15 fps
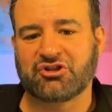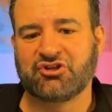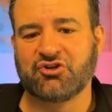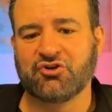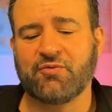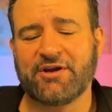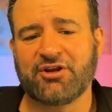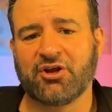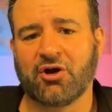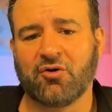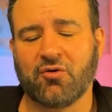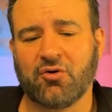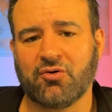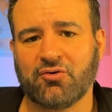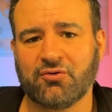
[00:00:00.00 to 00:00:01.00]
Do we
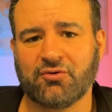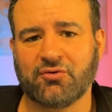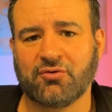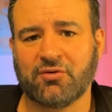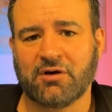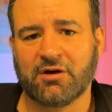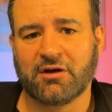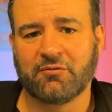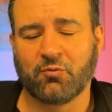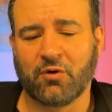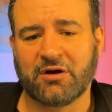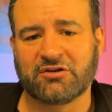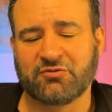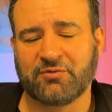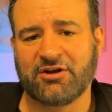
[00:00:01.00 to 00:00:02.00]
know
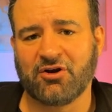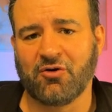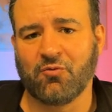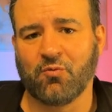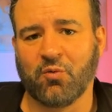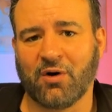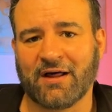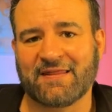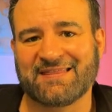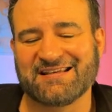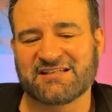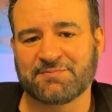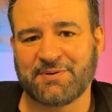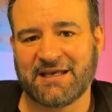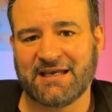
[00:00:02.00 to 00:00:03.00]
what
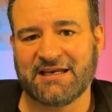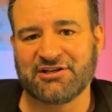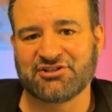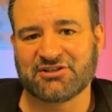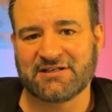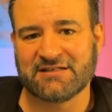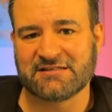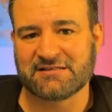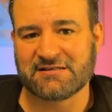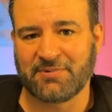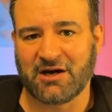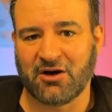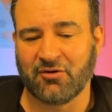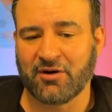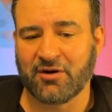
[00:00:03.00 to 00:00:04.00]
this page is
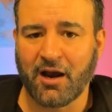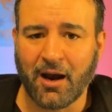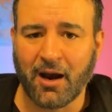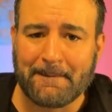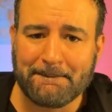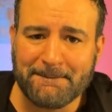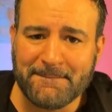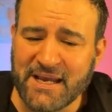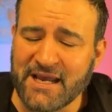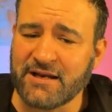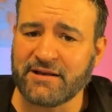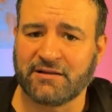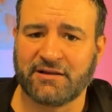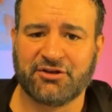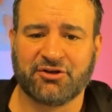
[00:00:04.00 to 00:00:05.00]
about?
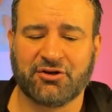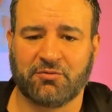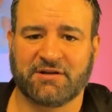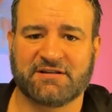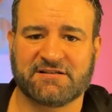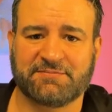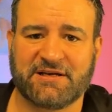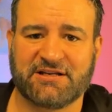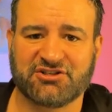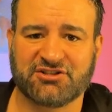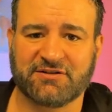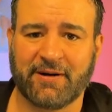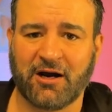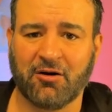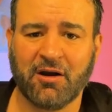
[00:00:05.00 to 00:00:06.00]
Immediately you know what this page is
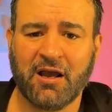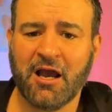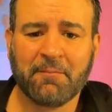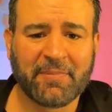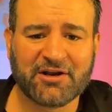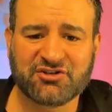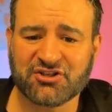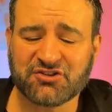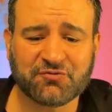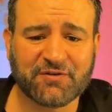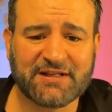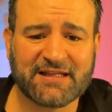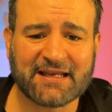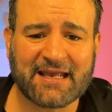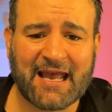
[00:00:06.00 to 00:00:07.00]
about. By just
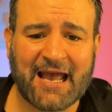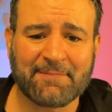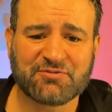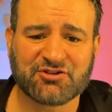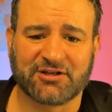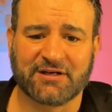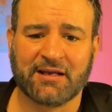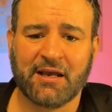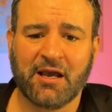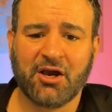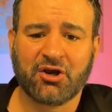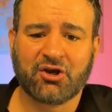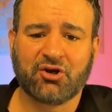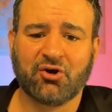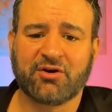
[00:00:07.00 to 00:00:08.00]
reading the caption,
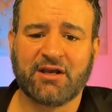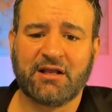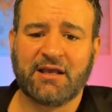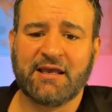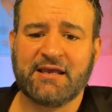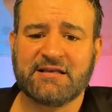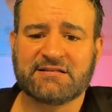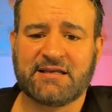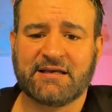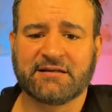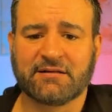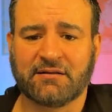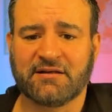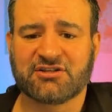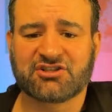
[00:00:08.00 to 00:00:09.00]
cooking easy
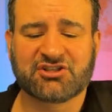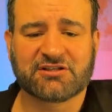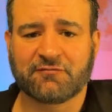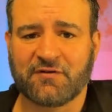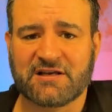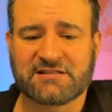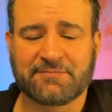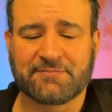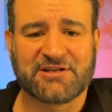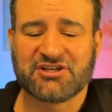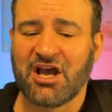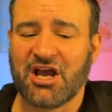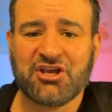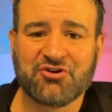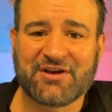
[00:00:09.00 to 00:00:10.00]
and delicious recipes.
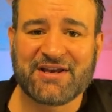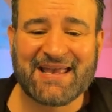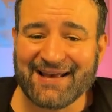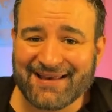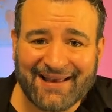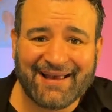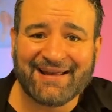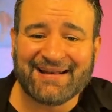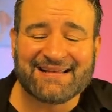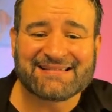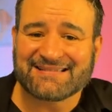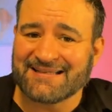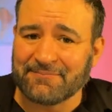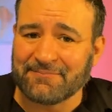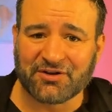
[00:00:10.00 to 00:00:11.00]
You can't get any
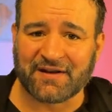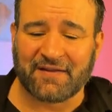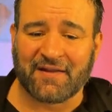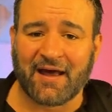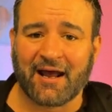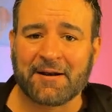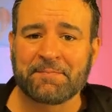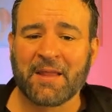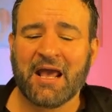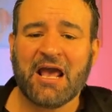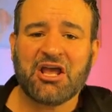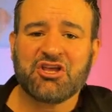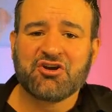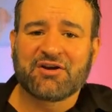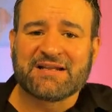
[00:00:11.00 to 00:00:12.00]
simpler than that.
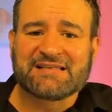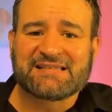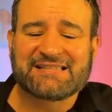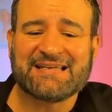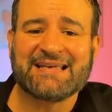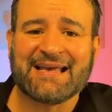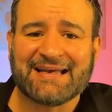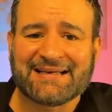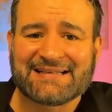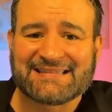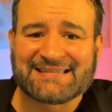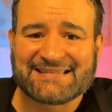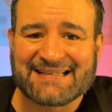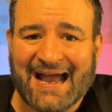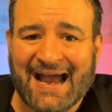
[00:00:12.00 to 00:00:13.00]
You can see
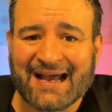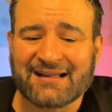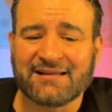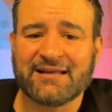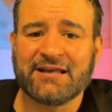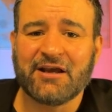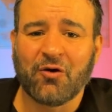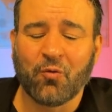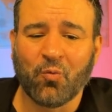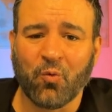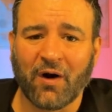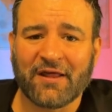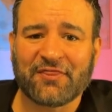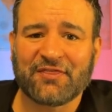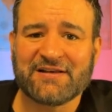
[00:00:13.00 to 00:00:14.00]
exactly
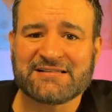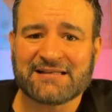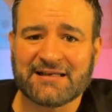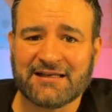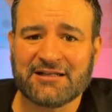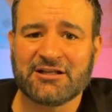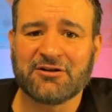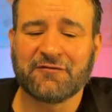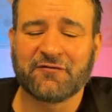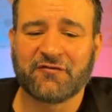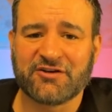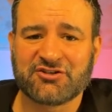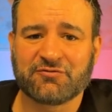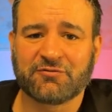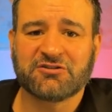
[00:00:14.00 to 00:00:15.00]
what this
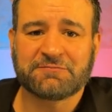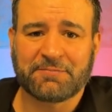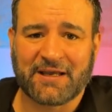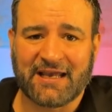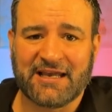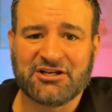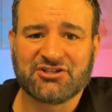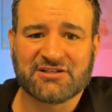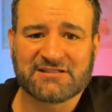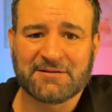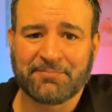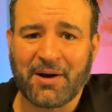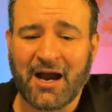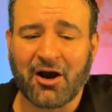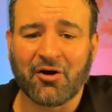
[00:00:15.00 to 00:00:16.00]
individual's page is
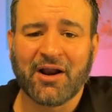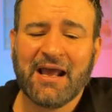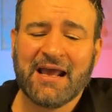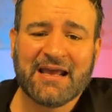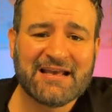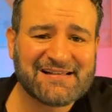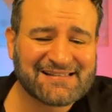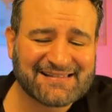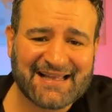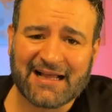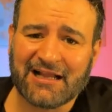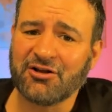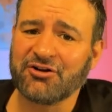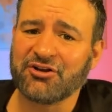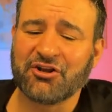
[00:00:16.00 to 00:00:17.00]
about. He's
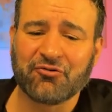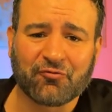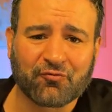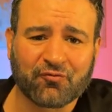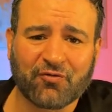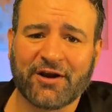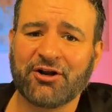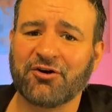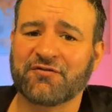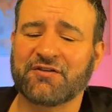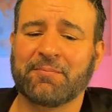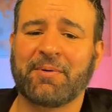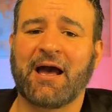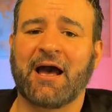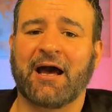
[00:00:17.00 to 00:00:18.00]
telling you right off
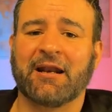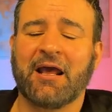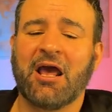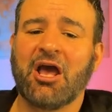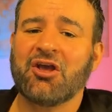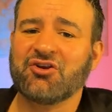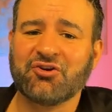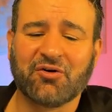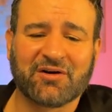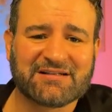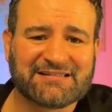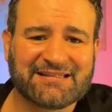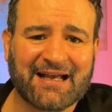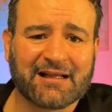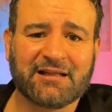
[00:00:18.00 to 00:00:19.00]
the bat. You know
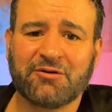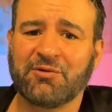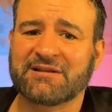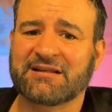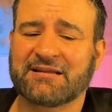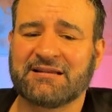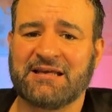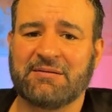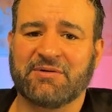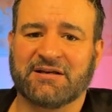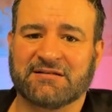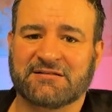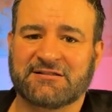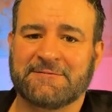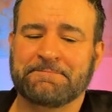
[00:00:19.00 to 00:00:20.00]
exactly what the theme
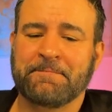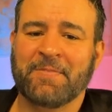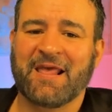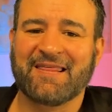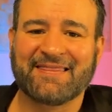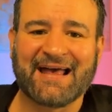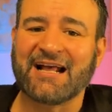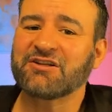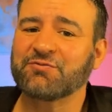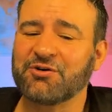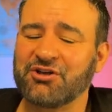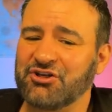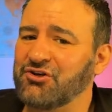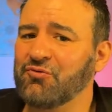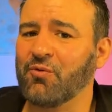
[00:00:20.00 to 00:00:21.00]
is. That's
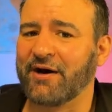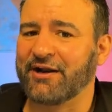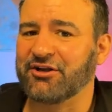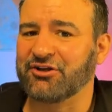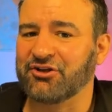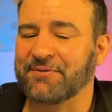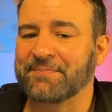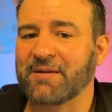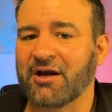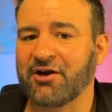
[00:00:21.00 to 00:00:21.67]
what you want to do.